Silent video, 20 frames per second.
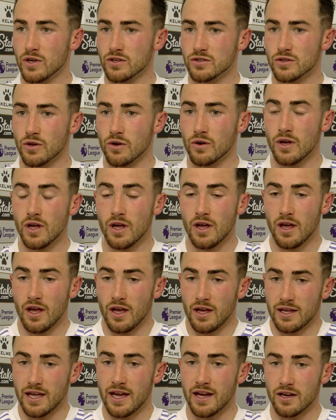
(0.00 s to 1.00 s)
So,
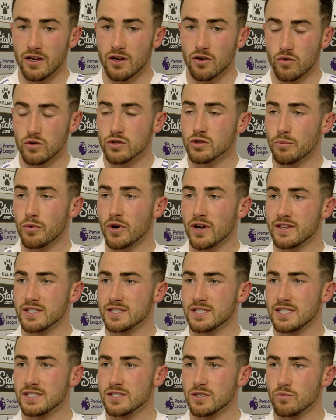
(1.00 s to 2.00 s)
yeah, a crucial point in the
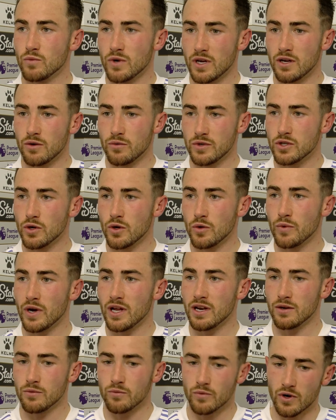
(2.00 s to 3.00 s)
season where we're doing well,
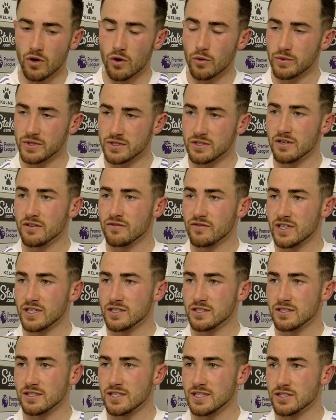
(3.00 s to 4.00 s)
and we're hoping to finish
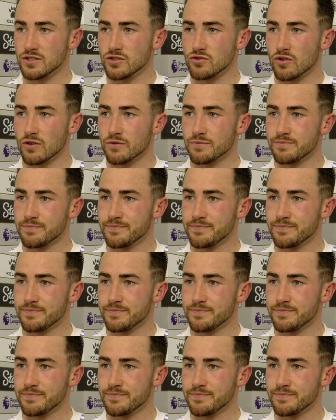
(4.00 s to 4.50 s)
the season strong.